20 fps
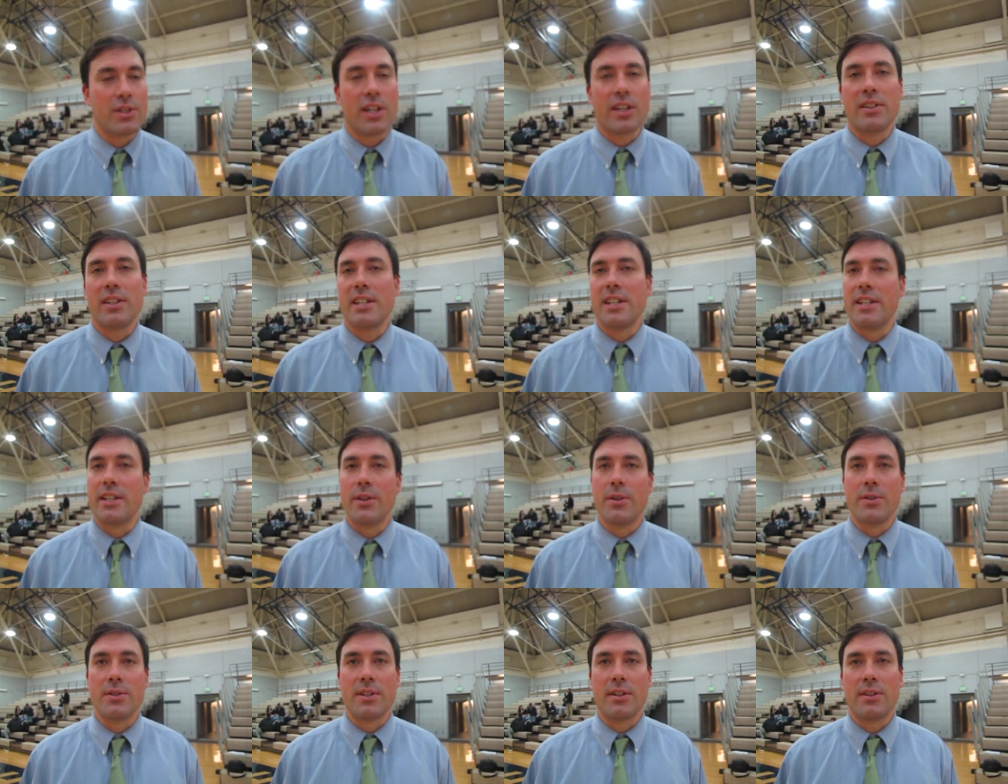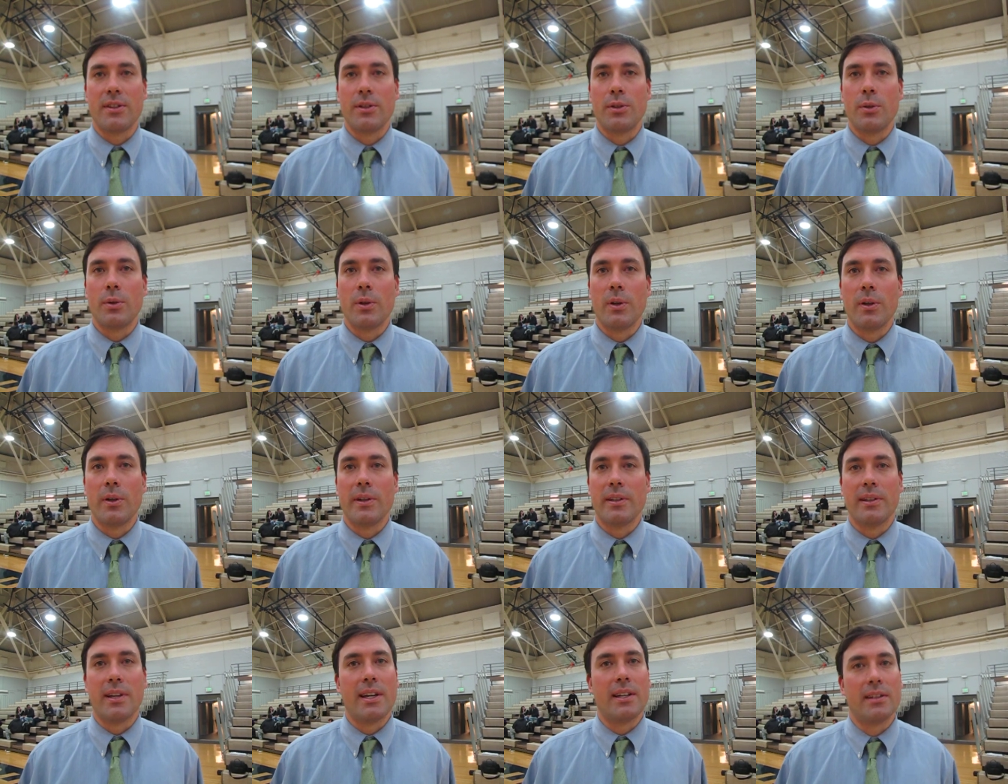check the egos at the
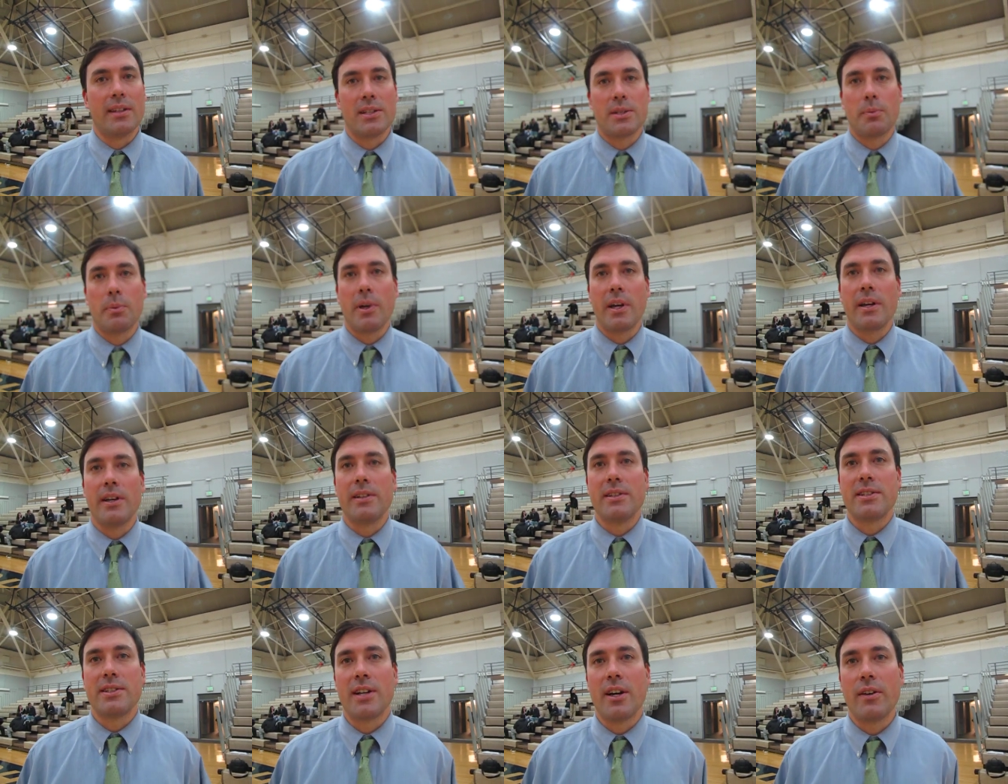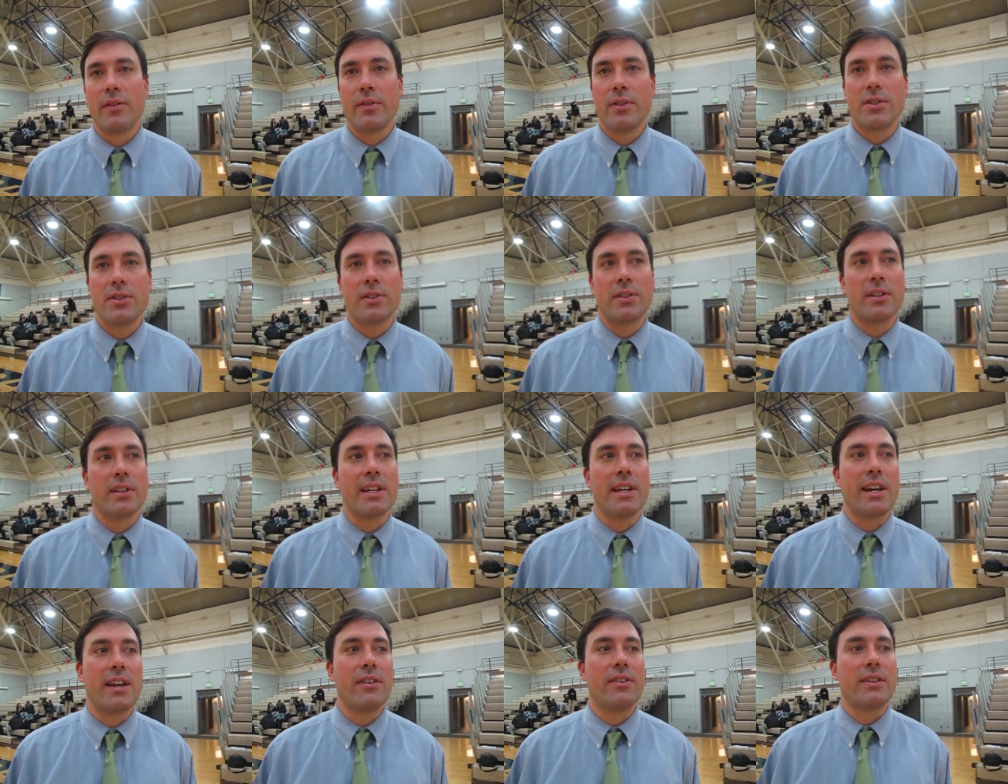door and, and let's play
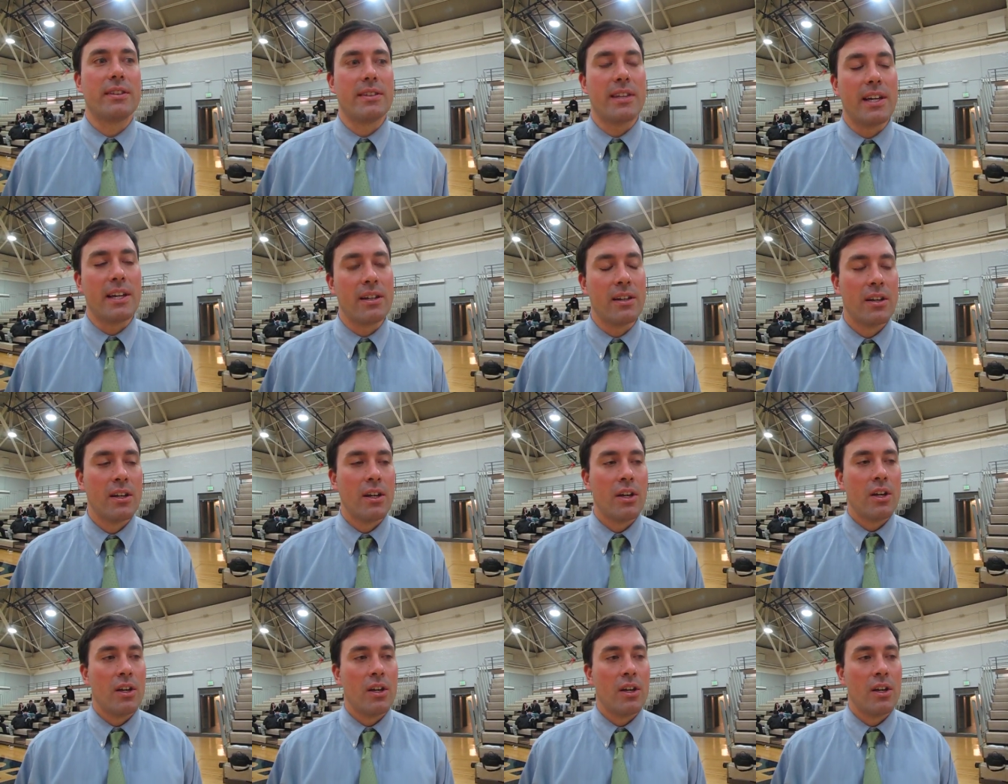unselfishly. And I think that